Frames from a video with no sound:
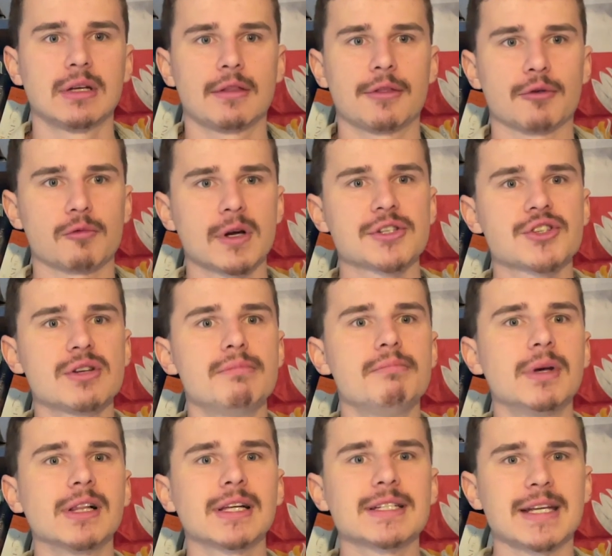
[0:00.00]
The Russian
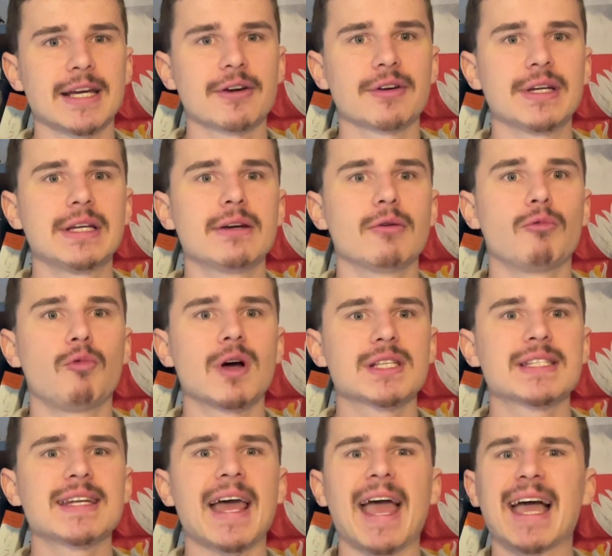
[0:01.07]
military
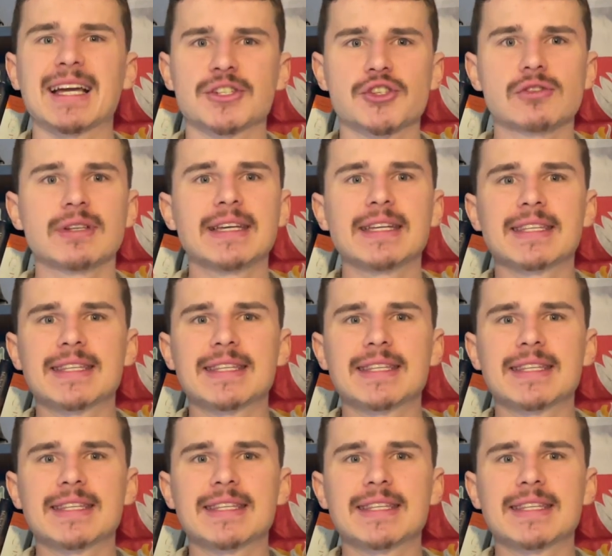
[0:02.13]
wasn't actually